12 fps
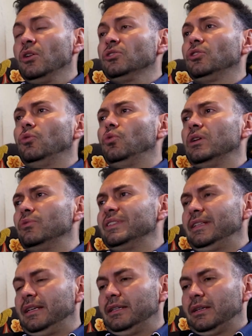So what
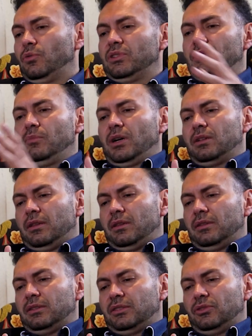was the idea? What's the model
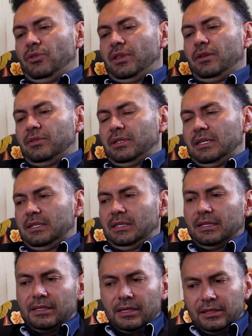
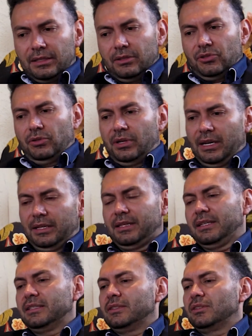2006 until today?
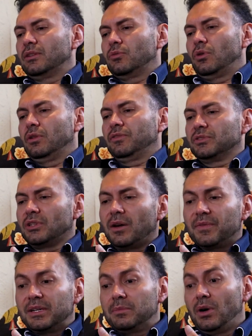This so-called
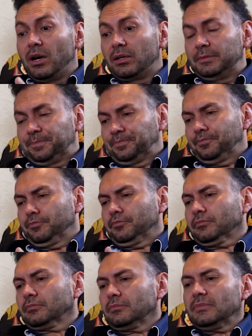sovereign model.
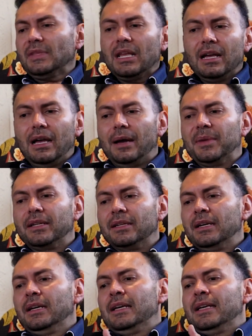I mean,
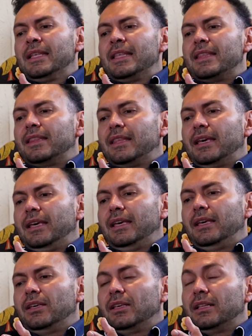
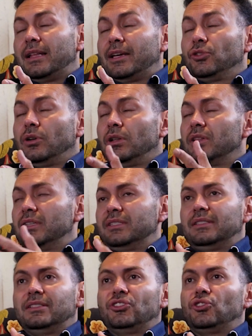they like to call it
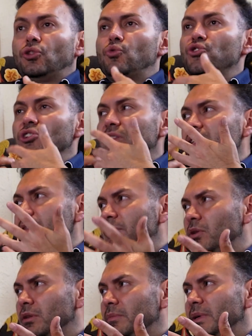this socialist
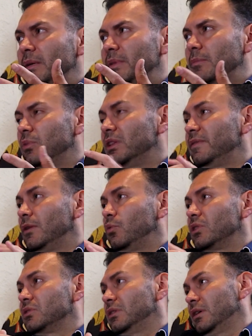model, but I mean, Bolivia
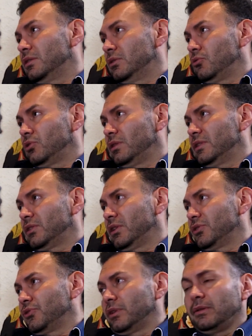was not a socialist
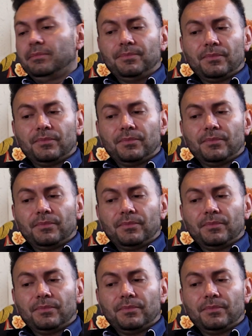country.